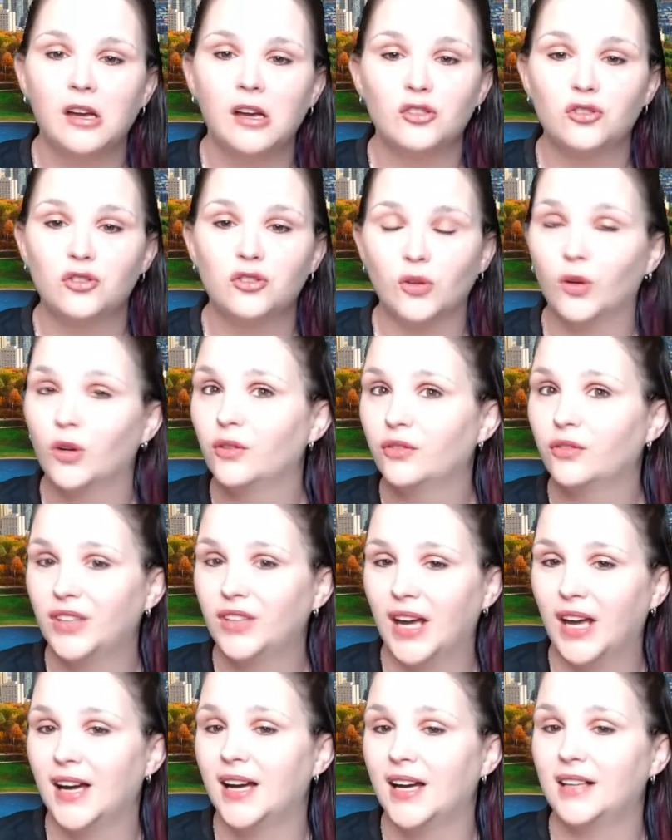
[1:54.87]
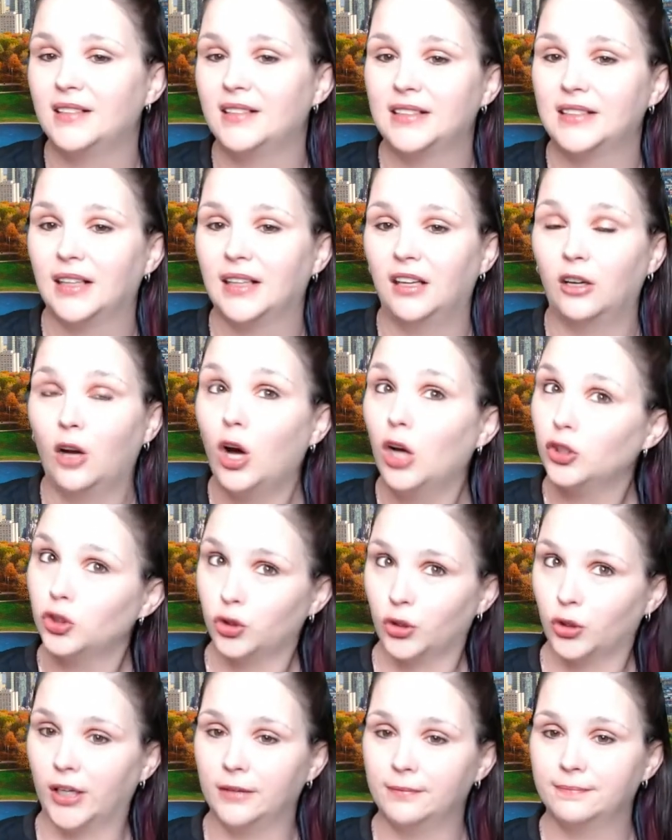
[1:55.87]
served as an
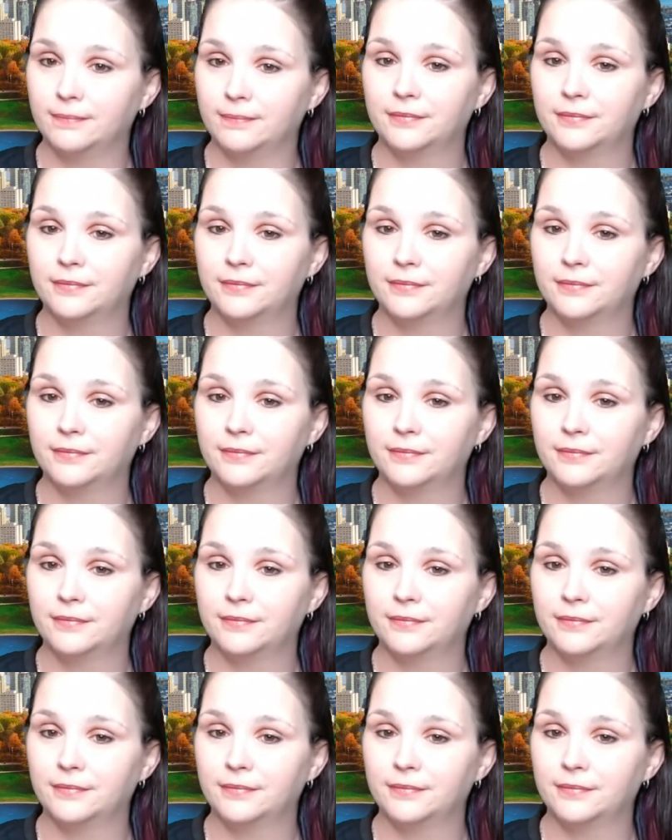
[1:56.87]
entree